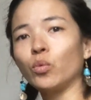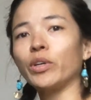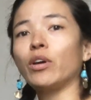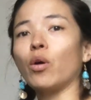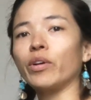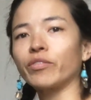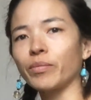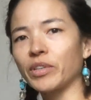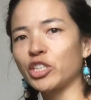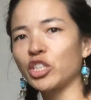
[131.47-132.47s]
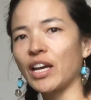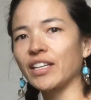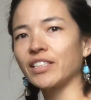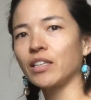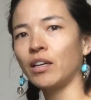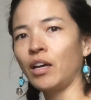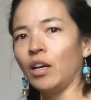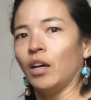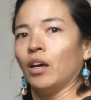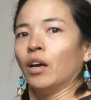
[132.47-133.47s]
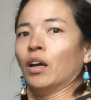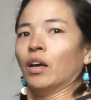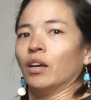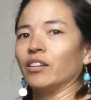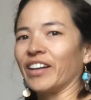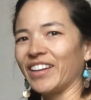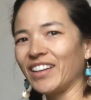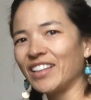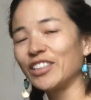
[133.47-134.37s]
we go in from the chest. Right?